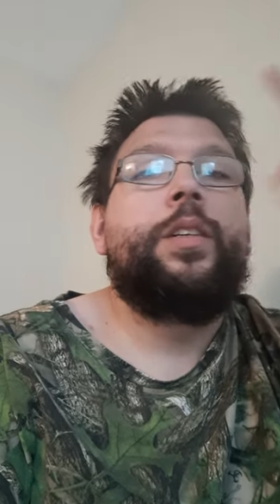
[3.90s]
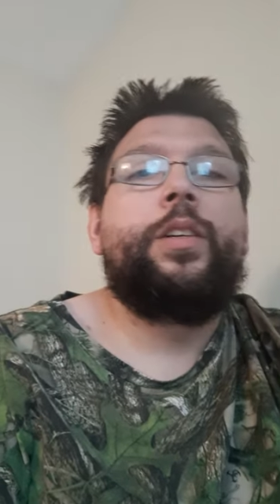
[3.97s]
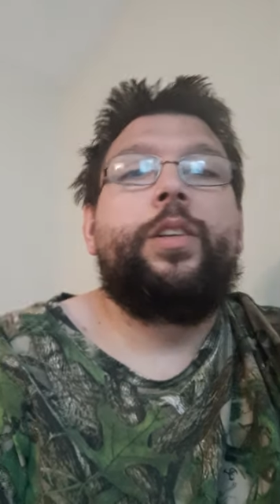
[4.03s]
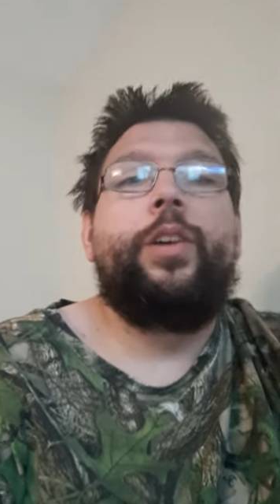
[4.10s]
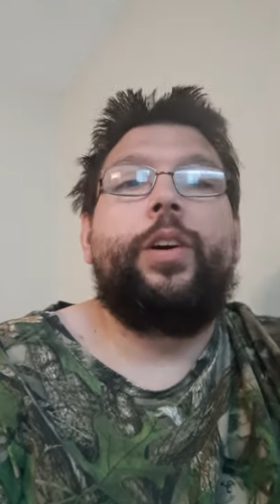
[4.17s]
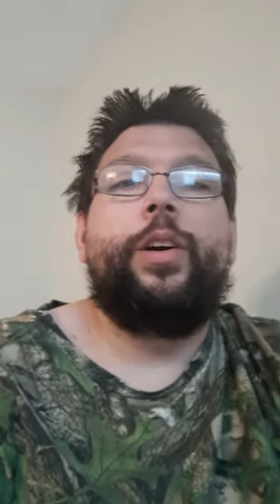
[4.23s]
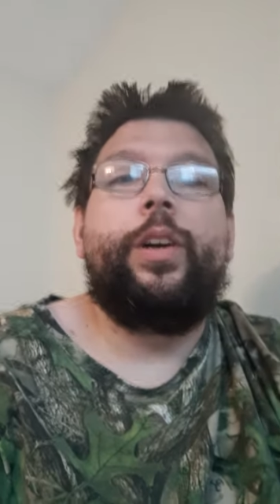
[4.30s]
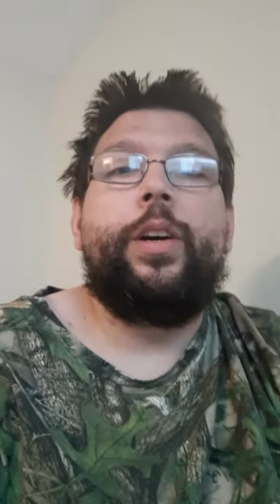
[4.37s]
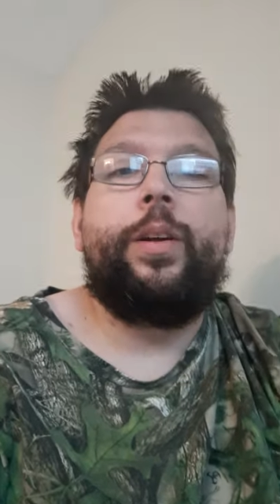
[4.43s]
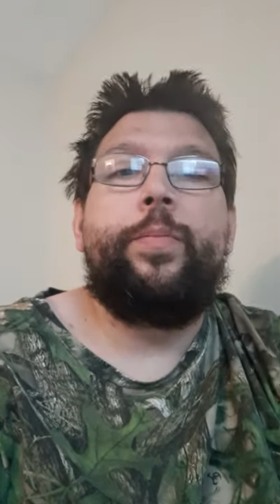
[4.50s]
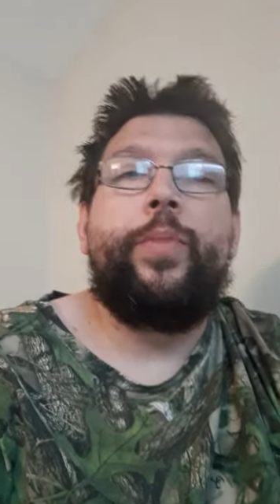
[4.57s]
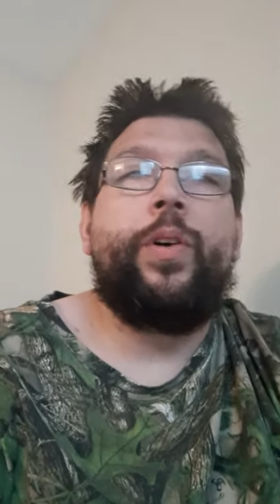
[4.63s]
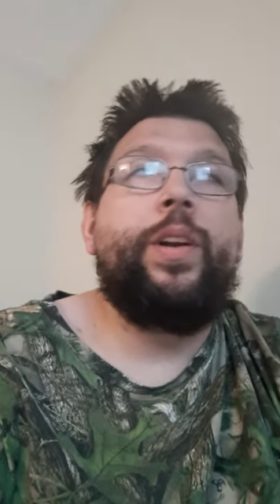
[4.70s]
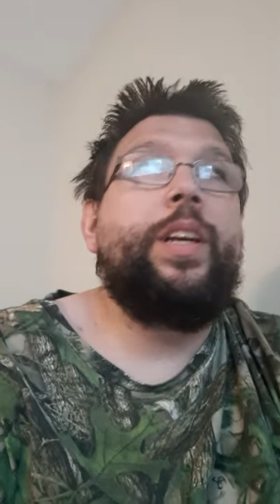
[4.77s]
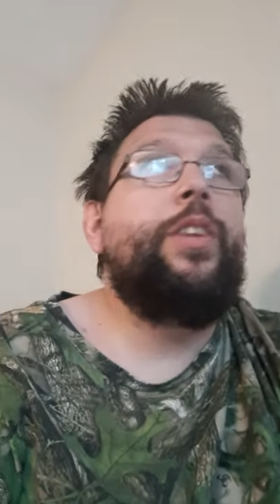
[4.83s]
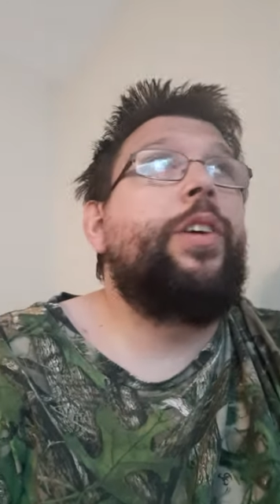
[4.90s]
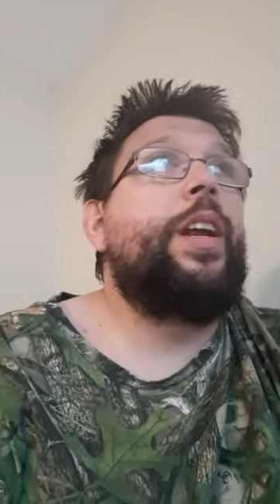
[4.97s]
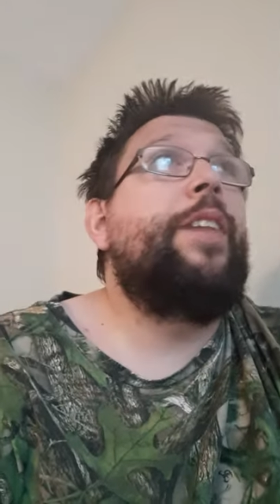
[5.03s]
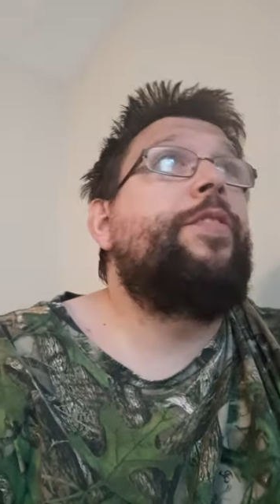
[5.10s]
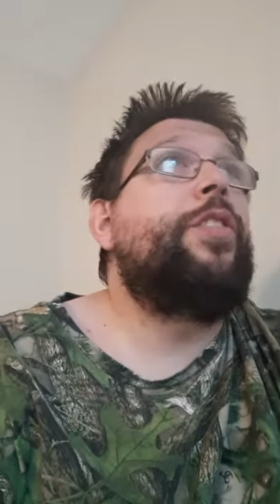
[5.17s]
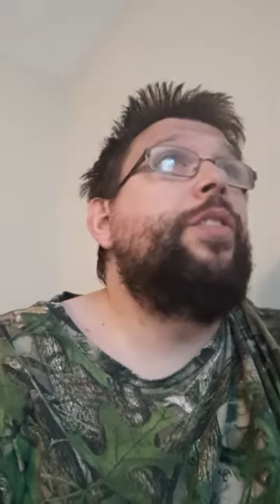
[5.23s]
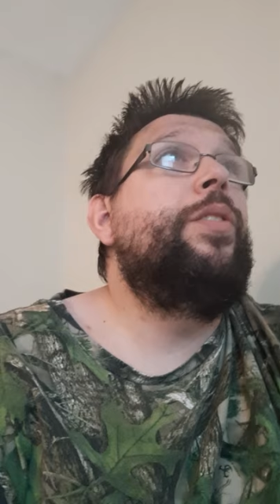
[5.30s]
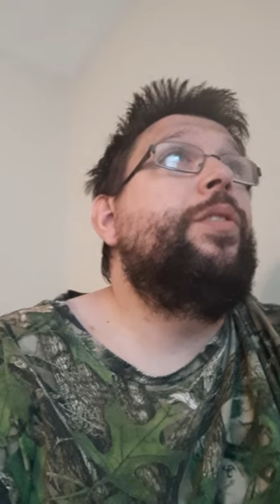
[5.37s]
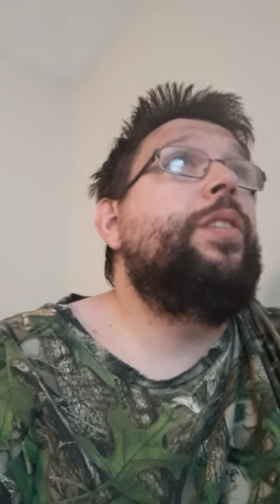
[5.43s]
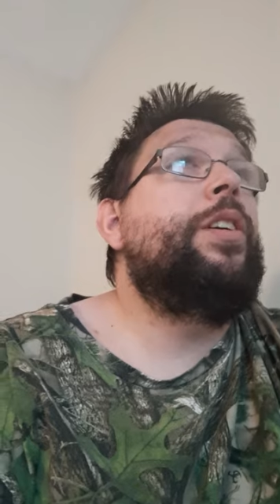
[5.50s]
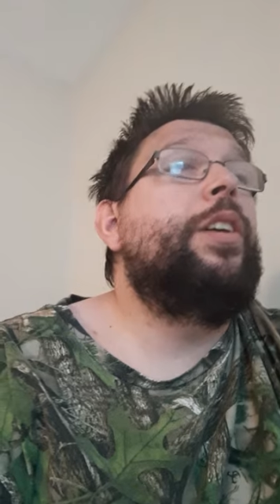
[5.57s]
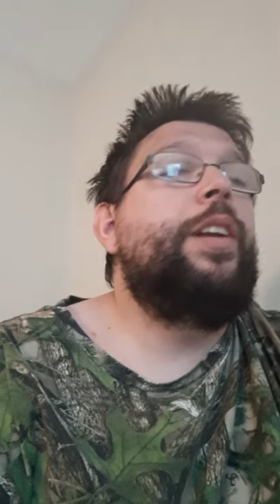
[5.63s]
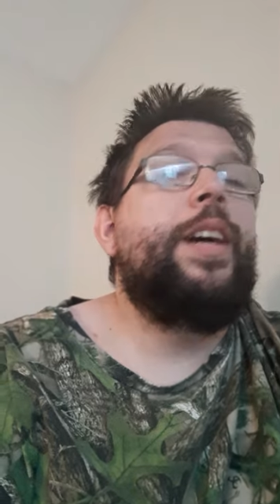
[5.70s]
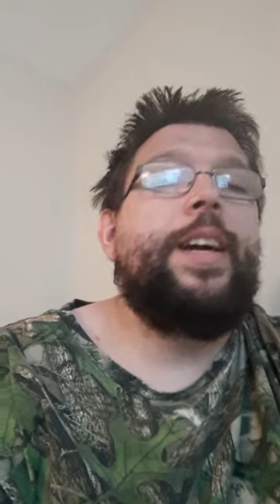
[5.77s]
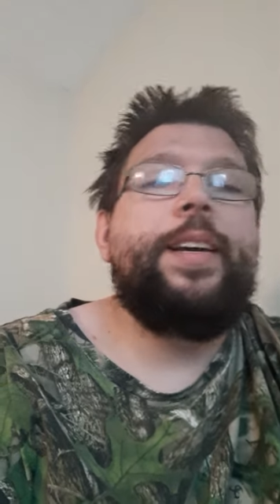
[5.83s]
Good morning, good afternoon,
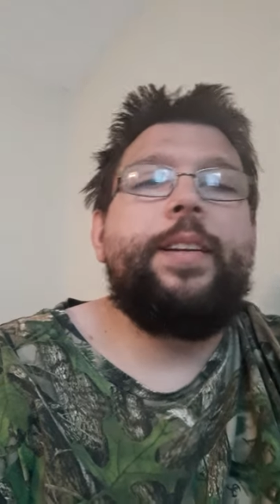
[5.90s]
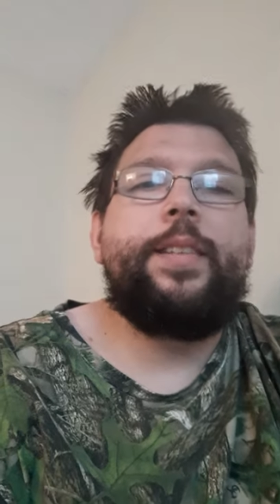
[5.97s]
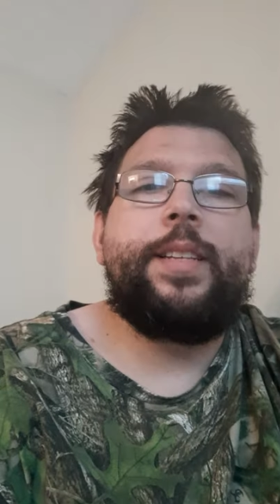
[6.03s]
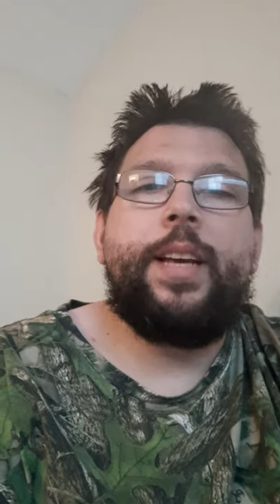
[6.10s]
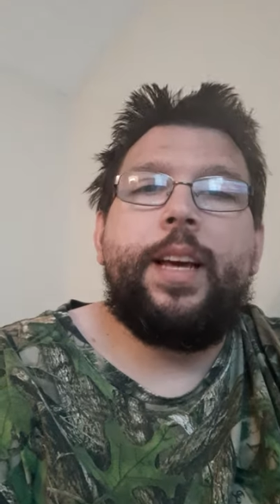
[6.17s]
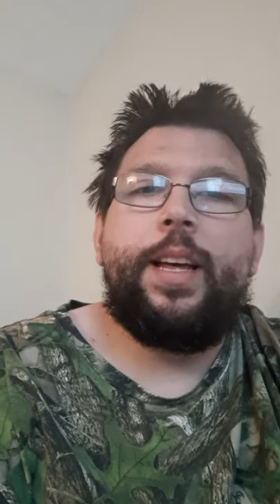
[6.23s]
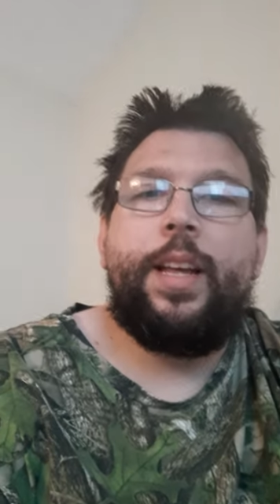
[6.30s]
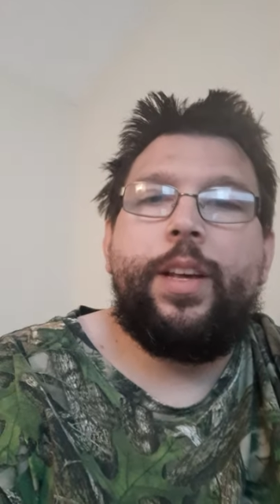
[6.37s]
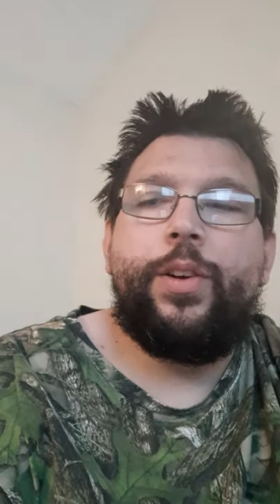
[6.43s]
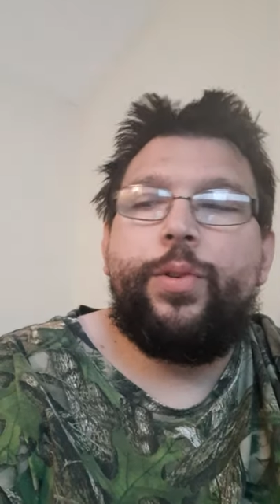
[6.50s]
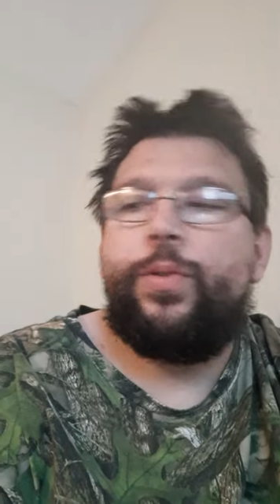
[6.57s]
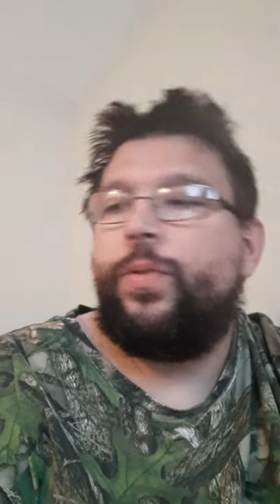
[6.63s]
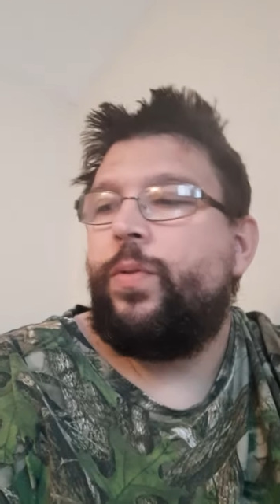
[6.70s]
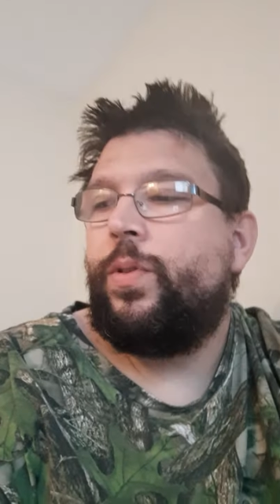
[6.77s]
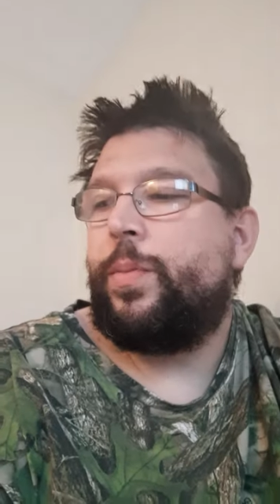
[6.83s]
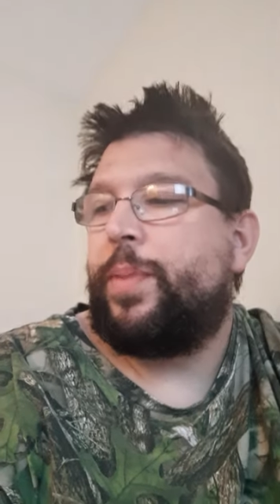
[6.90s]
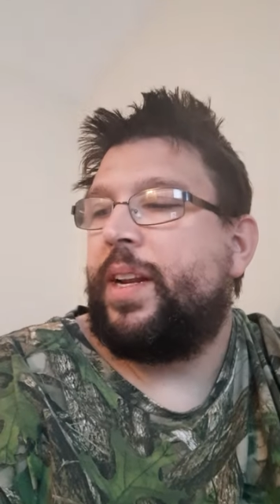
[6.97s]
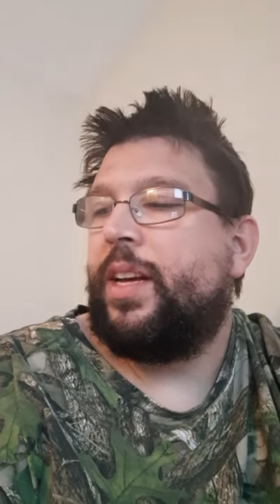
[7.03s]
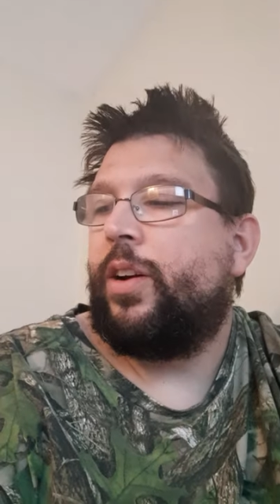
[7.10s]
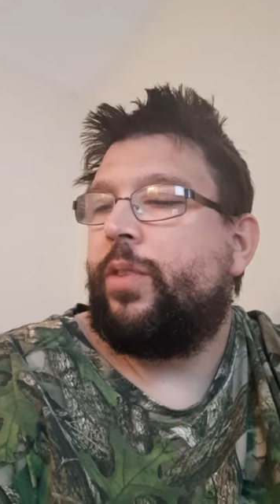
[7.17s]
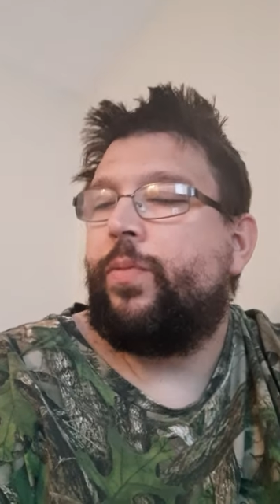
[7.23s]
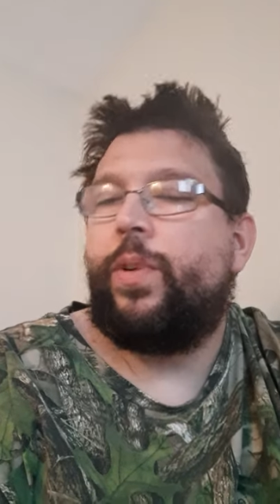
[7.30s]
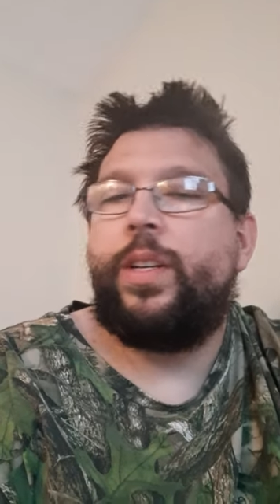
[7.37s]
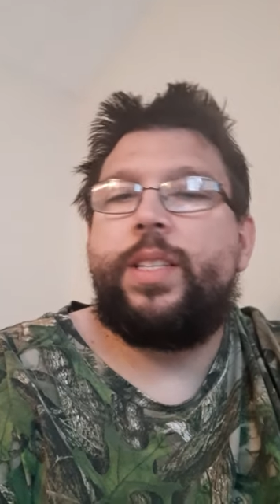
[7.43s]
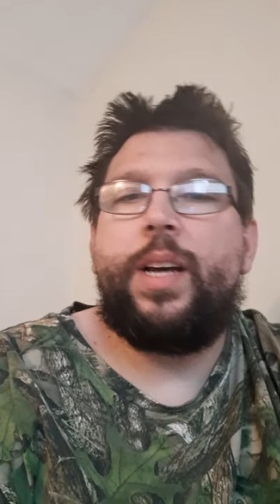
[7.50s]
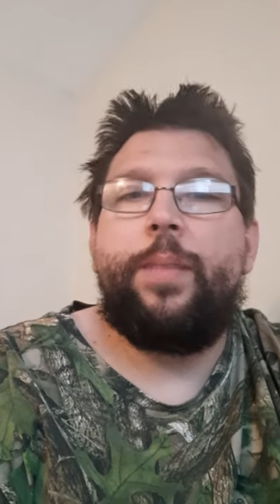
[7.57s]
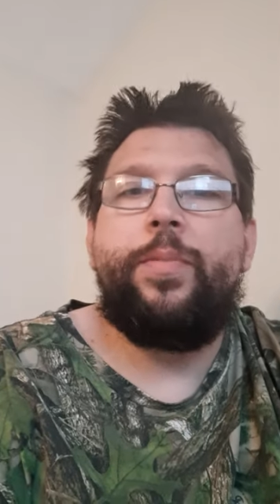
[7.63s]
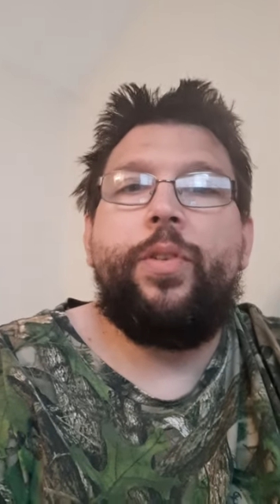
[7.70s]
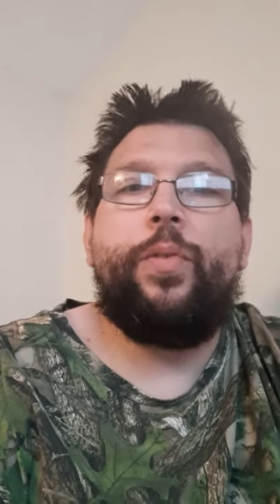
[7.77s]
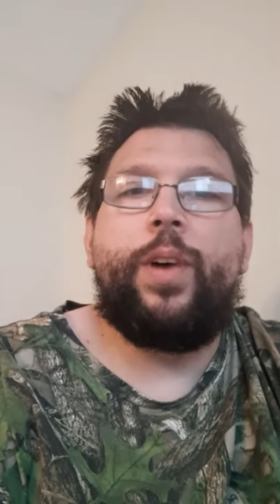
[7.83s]
good night to you, depending on what
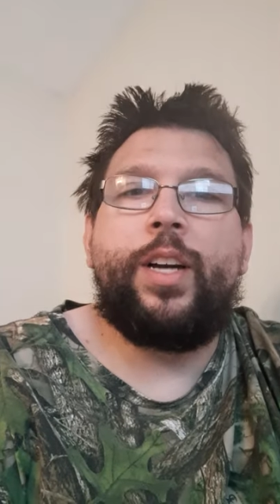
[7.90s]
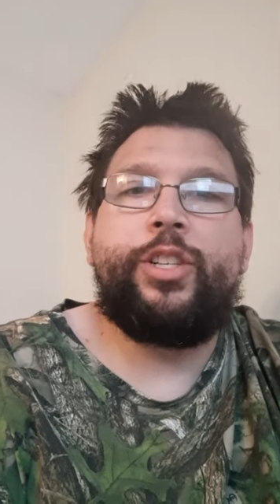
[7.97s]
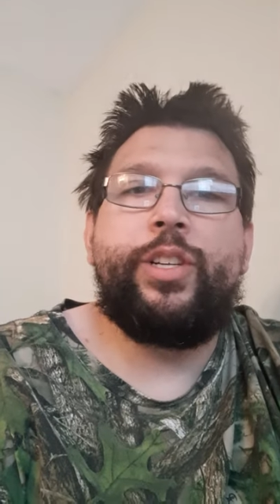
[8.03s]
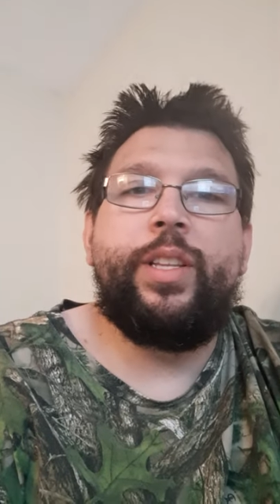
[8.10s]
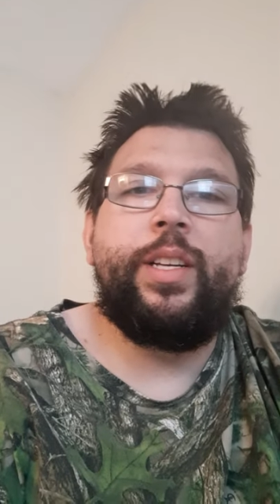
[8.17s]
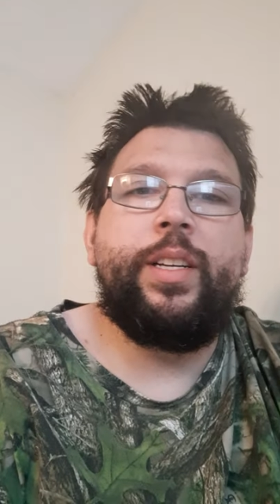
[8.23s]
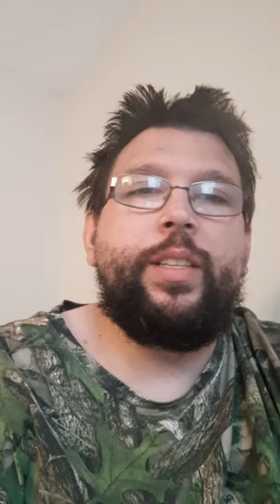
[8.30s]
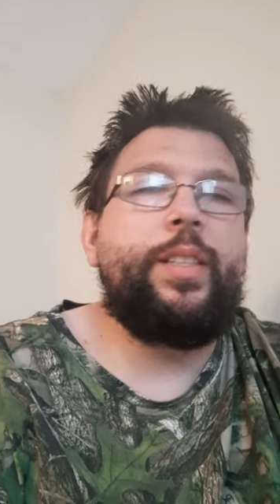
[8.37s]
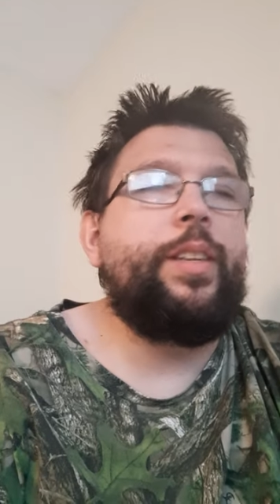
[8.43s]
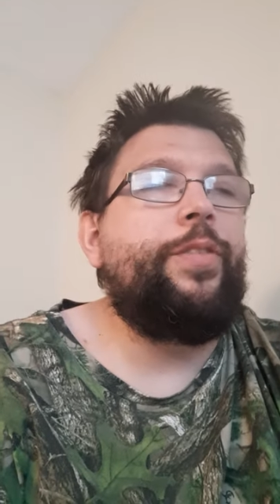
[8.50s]
time you're watching this.